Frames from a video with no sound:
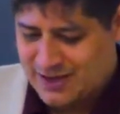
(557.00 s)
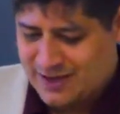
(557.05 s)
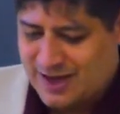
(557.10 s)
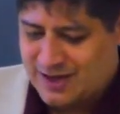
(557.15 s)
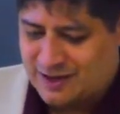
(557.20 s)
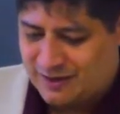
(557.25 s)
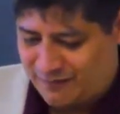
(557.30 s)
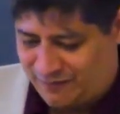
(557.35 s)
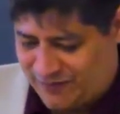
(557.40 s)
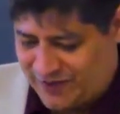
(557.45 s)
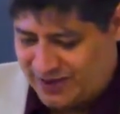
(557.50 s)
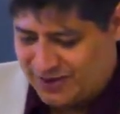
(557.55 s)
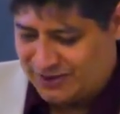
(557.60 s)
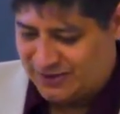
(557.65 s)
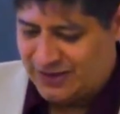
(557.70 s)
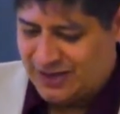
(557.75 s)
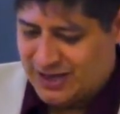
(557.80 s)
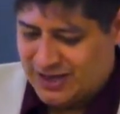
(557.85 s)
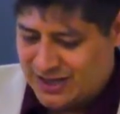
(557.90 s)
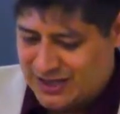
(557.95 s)
They could
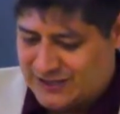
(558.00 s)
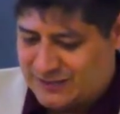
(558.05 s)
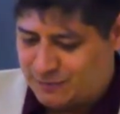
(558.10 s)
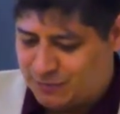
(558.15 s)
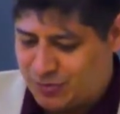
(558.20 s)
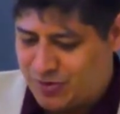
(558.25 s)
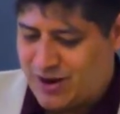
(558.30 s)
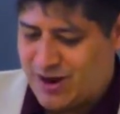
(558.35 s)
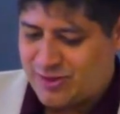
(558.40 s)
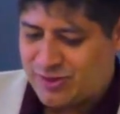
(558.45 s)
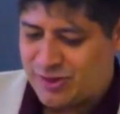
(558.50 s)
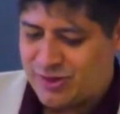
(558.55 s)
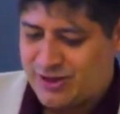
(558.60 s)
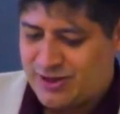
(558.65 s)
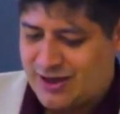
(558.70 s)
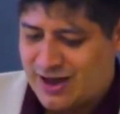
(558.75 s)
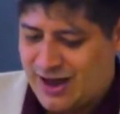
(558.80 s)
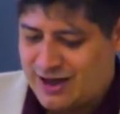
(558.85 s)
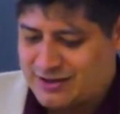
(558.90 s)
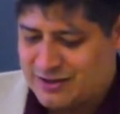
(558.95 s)
feel his breath
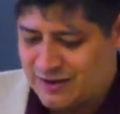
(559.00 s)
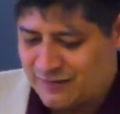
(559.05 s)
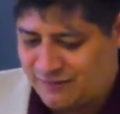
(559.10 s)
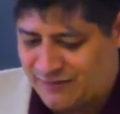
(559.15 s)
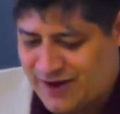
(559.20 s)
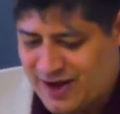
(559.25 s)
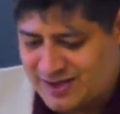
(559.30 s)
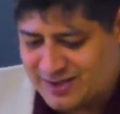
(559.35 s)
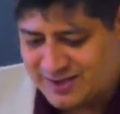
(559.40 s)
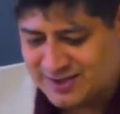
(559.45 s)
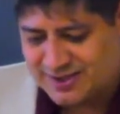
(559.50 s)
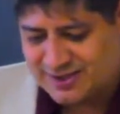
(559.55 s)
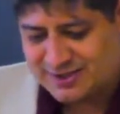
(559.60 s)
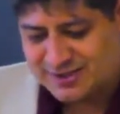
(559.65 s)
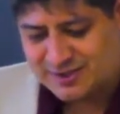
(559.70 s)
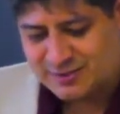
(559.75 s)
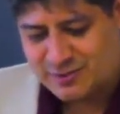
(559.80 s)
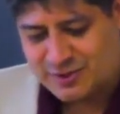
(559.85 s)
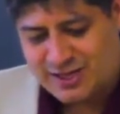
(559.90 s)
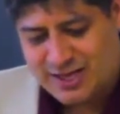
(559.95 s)
on their
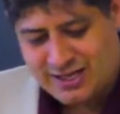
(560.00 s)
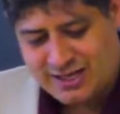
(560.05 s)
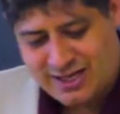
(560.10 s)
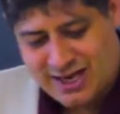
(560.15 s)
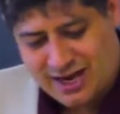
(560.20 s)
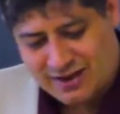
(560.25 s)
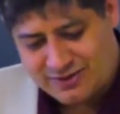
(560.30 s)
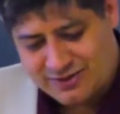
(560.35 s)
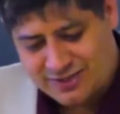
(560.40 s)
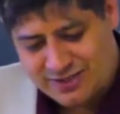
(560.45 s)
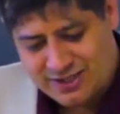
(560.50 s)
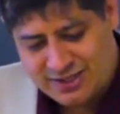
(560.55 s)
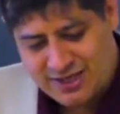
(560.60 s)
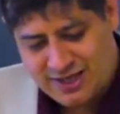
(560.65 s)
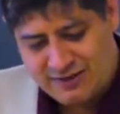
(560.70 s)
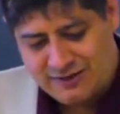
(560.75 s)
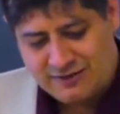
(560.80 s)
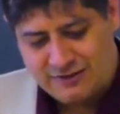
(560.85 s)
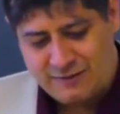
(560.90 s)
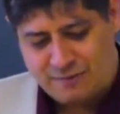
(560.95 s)
faces when they gathered
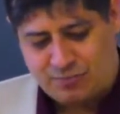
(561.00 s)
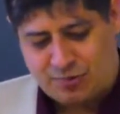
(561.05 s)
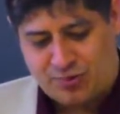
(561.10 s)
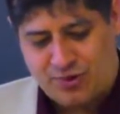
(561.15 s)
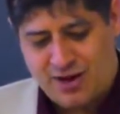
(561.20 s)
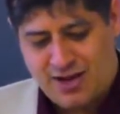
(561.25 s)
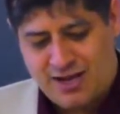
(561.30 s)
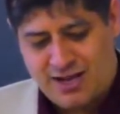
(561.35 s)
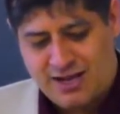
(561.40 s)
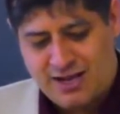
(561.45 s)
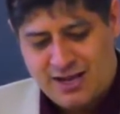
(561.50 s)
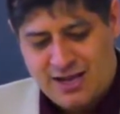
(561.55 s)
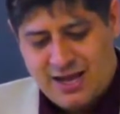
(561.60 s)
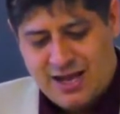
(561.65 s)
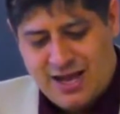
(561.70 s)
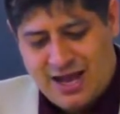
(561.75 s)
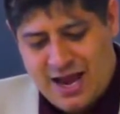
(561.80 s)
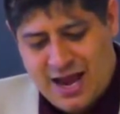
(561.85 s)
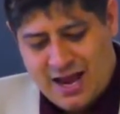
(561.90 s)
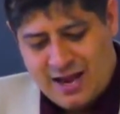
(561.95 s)
together to pray,
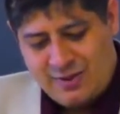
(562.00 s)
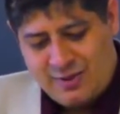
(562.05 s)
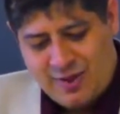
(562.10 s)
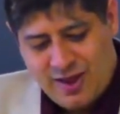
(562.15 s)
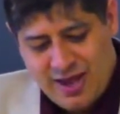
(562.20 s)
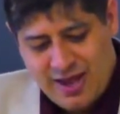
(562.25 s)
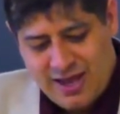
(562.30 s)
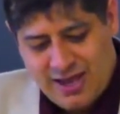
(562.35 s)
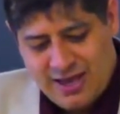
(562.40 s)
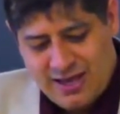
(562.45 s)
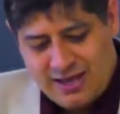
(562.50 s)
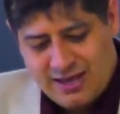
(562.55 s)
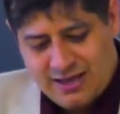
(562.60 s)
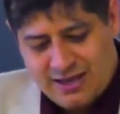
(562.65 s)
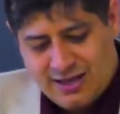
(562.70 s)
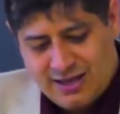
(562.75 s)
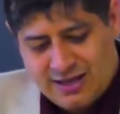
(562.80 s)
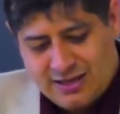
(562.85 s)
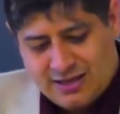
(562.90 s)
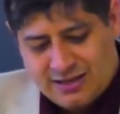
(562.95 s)
and they
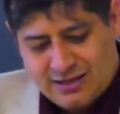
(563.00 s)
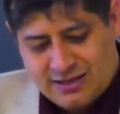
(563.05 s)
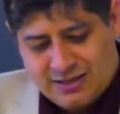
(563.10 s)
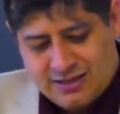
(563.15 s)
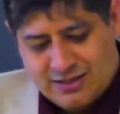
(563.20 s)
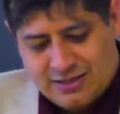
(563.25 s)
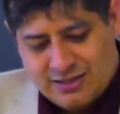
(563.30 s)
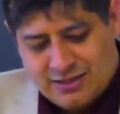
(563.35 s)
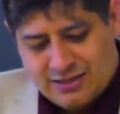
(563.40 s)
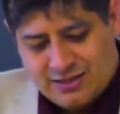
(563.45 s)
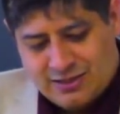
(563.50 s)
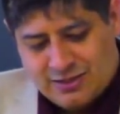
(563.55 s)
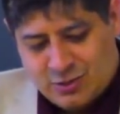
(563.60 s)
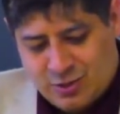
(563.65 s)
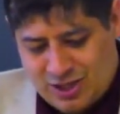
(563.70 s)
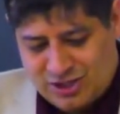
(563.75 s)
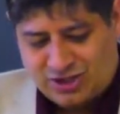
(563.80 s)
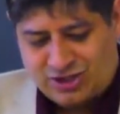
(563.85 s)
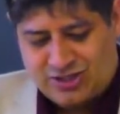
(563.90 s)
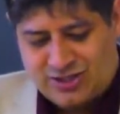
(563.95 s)

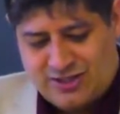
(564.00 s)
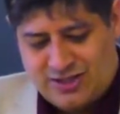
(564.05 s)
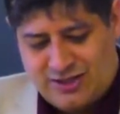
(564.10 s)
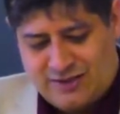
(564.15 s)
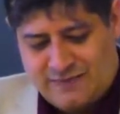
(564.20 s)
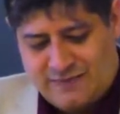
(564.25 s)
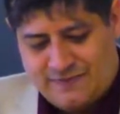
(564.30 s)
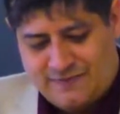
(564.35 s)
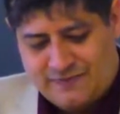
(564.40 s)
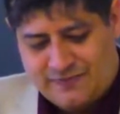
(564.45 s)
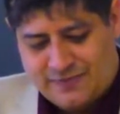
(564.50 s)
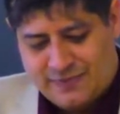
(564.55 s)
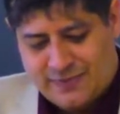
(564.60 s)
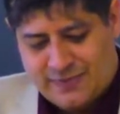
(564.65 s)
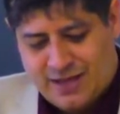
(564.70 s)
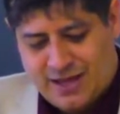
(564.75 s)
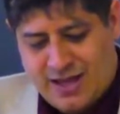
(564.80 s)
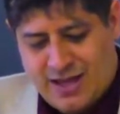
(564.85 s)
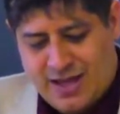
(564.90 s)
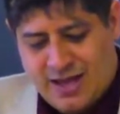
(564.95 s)
questioned him
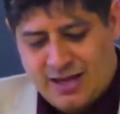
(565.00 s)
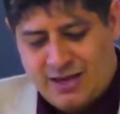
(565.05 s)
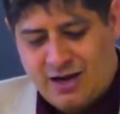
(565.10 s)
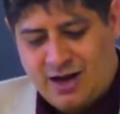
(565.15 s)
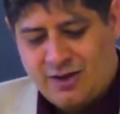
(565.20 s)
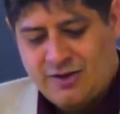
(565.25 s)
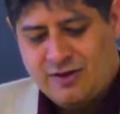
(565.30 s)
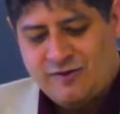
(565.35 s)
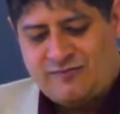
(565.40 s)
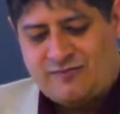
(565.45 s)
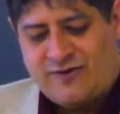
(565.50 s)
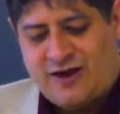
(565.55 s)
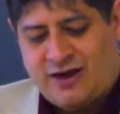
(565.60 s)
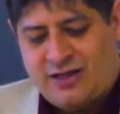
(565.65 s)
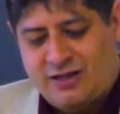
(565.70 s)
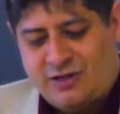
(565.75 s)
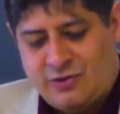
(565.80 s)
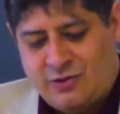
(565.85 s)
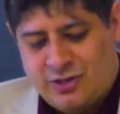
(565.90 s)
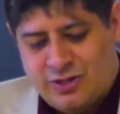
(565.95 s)
and other
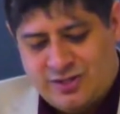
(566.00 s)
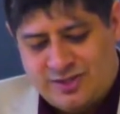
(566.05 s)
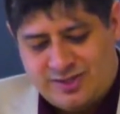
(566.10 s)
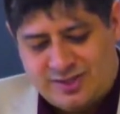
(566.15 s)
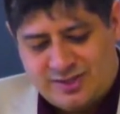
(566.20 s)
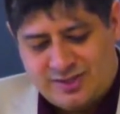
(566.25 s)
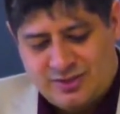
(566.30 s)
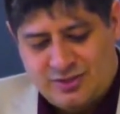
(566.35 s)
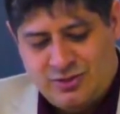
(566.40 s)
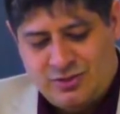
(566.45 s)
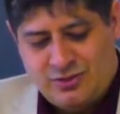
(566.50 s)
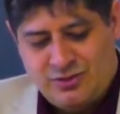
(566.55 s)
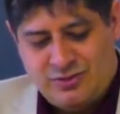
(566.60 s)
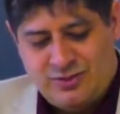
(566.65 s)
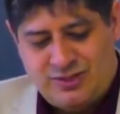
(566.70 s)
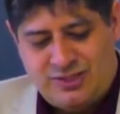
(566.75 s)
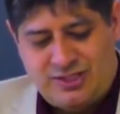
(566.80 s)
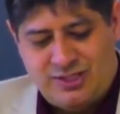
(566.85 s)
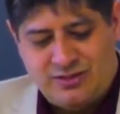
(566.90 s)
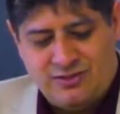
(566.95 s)
followers who
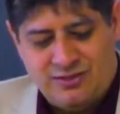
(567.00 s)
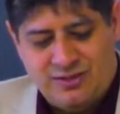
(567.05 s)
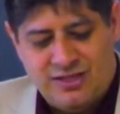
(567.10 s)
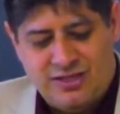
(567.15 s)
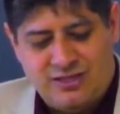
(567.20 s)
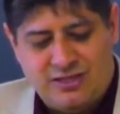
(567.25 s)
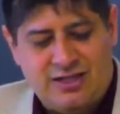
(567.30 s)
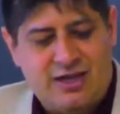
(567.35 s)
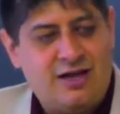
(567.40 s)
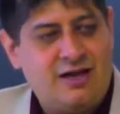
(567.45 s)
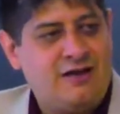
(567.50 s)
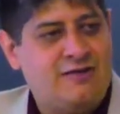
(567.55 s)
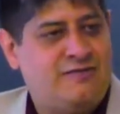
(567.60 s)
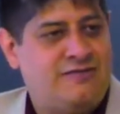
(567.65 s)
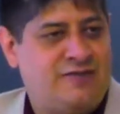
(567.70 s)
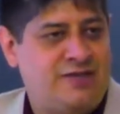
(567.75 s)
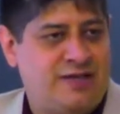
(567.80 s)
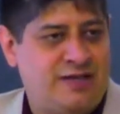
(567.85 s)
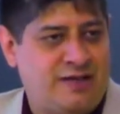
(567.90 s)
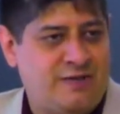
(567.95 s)
dearly
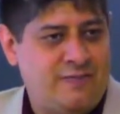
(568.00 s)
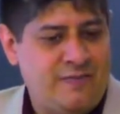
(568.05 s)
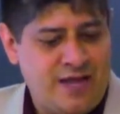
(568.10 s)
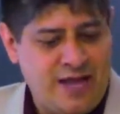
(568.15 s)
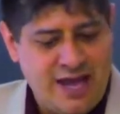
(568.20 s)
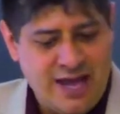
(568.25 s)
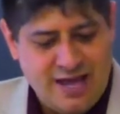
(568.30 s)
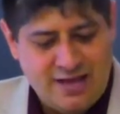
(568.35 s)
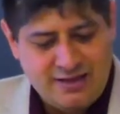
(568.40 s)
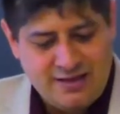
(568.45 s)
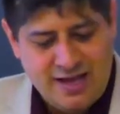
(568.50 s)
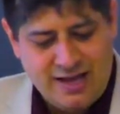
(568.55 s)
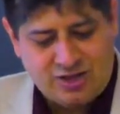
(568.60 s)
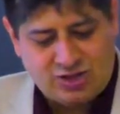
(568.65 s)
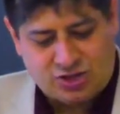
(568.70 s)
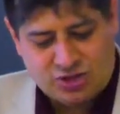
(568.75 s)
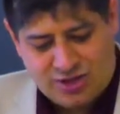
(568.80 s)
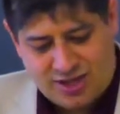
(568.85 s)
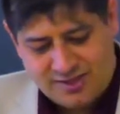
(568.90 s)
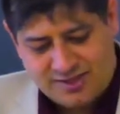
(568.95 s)
loved him and they
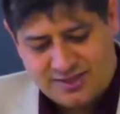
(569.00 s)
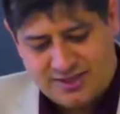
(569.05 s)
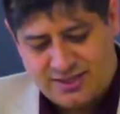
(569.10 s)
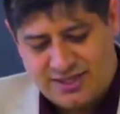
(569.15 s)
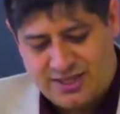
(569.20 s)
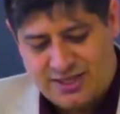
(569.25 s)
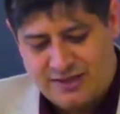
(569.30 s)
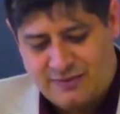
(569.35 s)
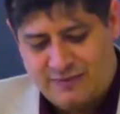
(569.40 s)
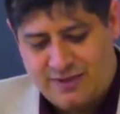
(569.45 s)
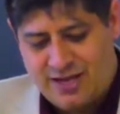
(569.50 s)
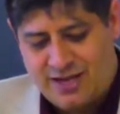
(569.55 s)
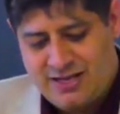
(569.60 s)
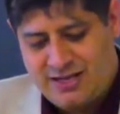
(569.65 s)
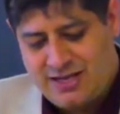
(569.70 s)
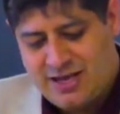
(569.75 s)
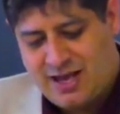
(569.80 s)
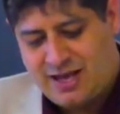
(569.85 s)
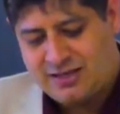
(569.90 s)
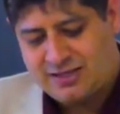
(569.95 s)
trusted him,
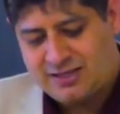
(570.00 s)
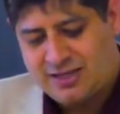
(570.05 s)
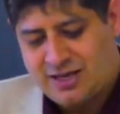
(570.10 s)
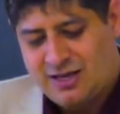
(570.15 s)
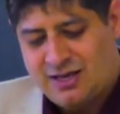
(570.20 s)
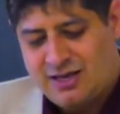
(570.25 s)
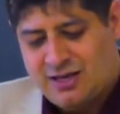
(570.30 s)
and yet,